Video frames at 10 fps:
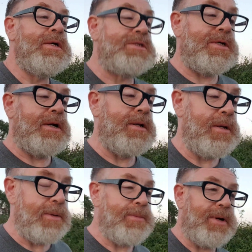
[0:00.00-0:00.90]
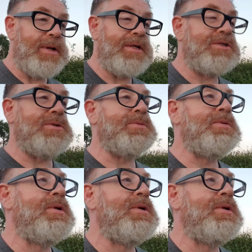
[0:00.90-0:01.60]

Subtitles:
is done by NATO.